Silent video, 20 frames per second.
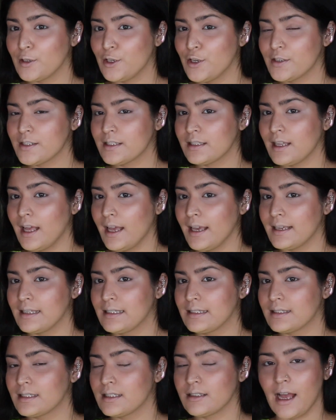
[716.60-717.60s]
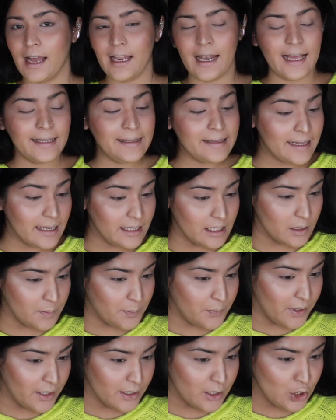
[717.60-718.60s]
Looks nice. I like the
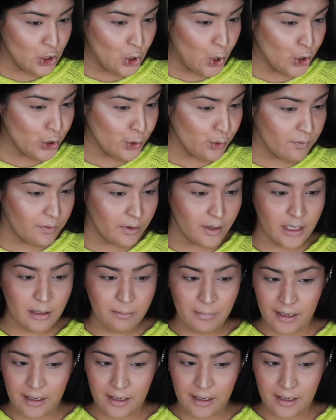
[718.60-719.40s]
setting spray. It's not overly